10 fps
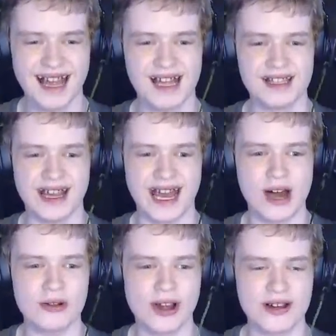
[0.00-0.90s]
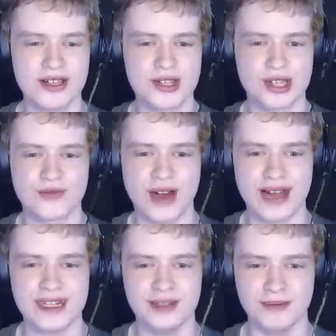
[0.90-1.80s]
Dang, how long is this
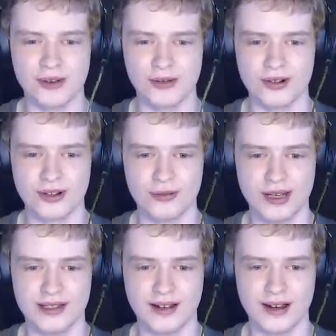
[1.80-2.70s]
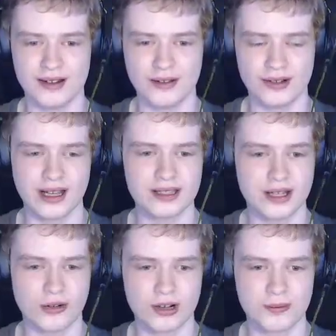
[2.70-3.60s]
vacuum cord? Oh my god. Or not the
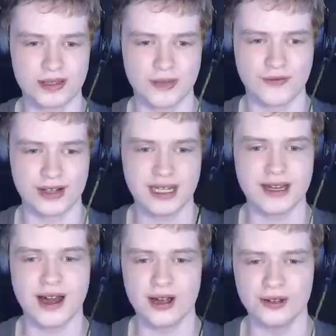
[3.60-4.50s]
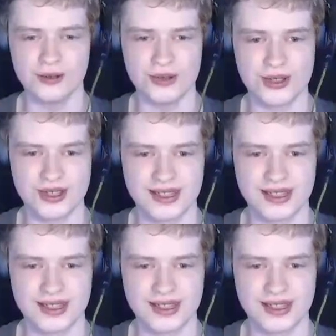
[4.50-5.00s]
cord, but the freaking hose.